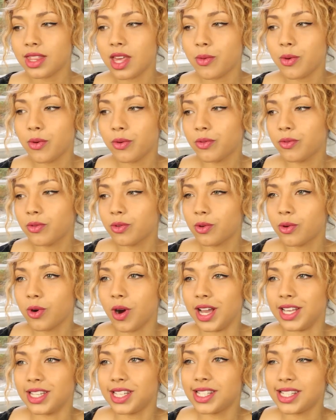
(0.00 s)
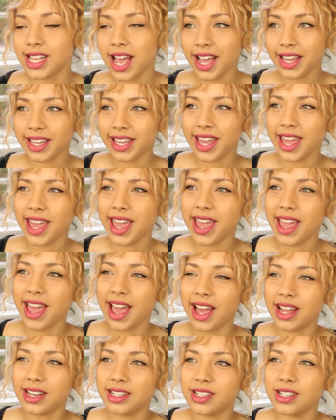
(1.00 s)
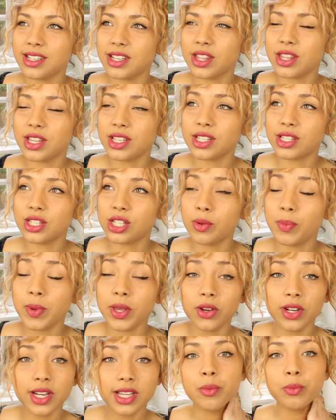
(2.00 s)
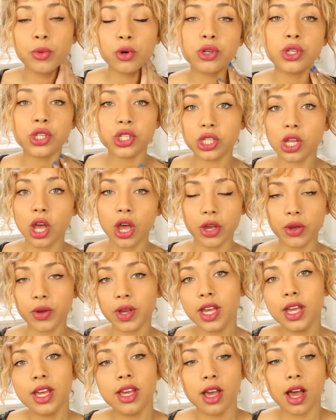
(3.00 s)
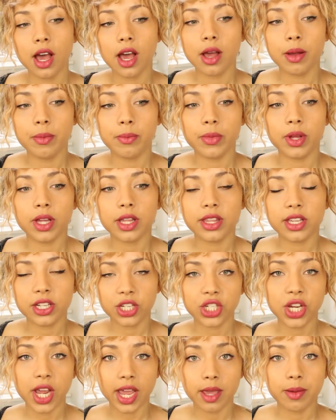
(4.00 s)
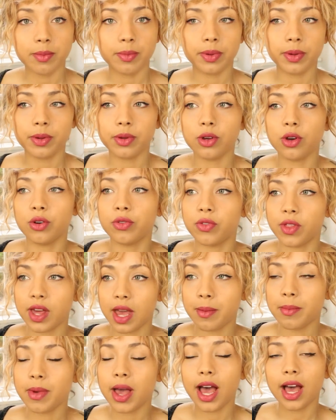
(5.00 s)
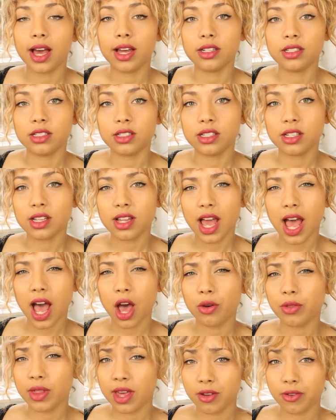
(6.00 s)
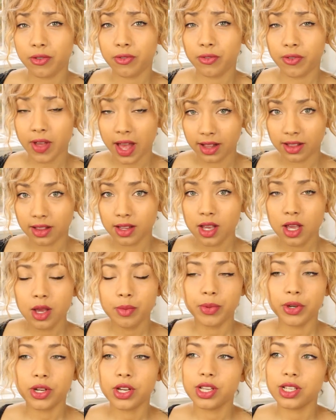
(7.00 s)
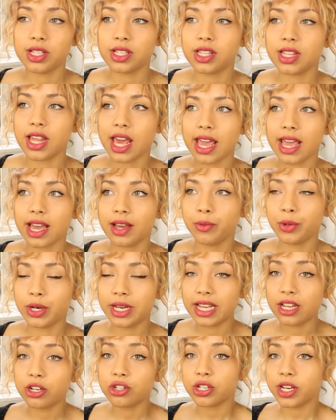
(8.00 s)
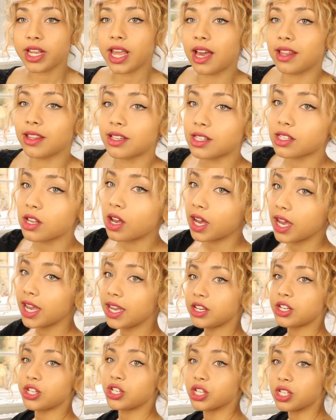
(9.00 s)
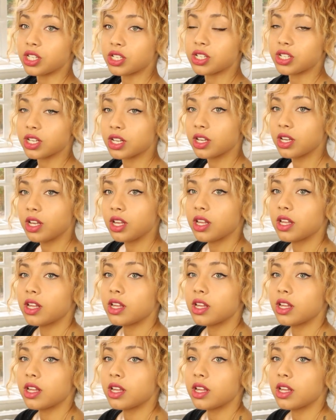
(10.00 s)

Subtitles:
They were quite saggy, and to be honest, more so, the shape of them and how they fell, because they were literally at the side just